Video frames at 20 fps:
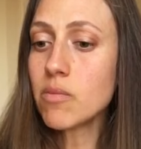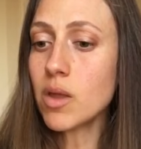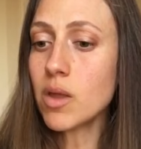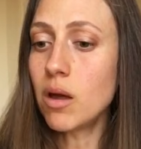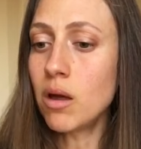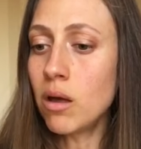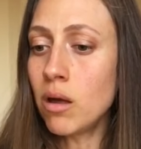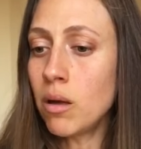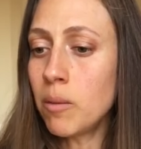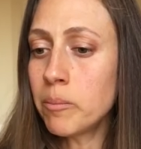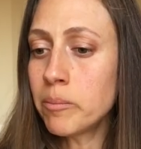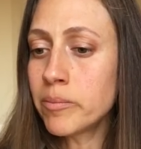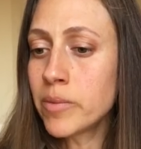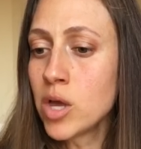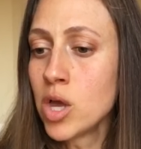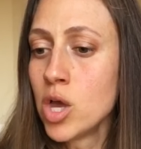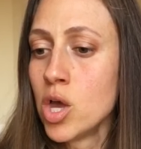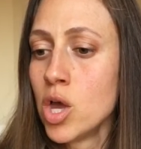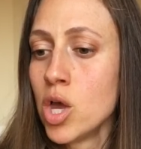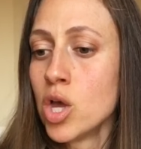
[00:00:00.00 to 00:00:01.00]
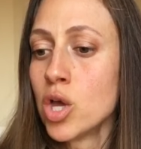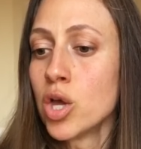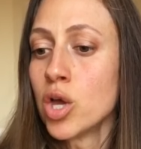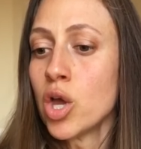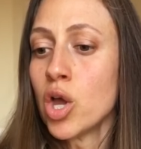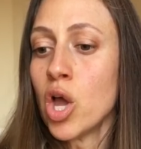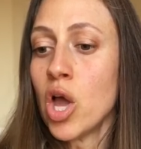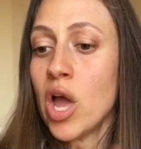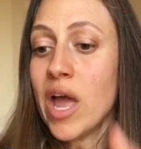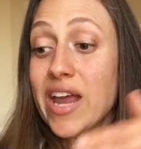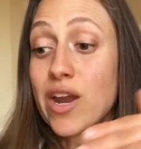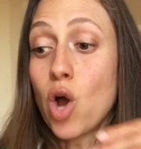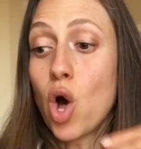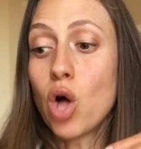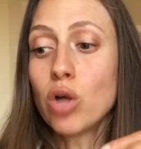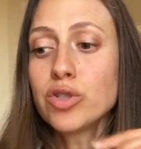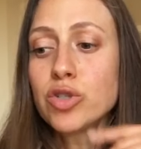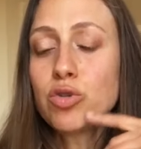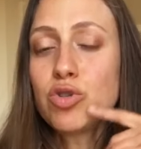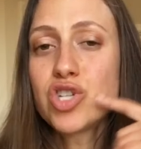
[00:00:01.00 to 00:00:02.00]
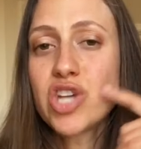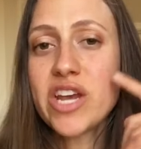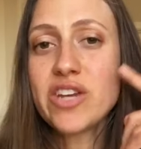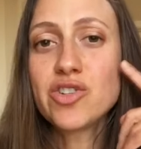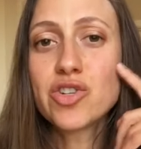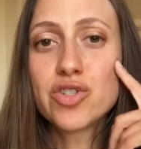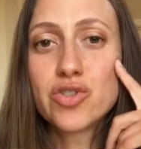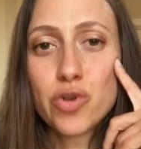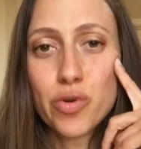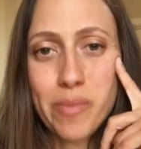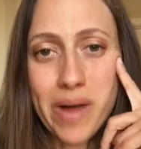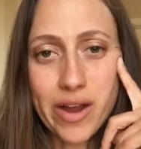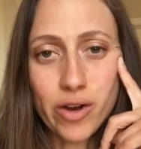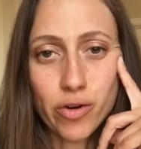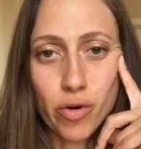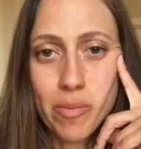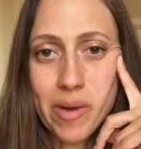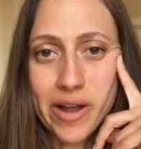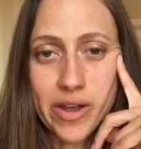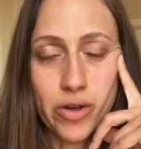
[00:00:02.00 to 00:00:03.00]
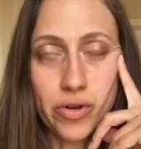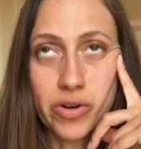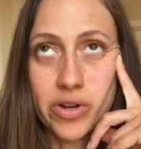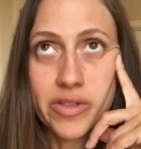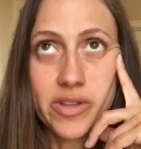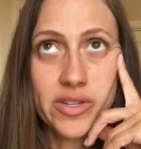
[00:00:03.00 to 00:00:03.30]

Um, it also changes your microbiota.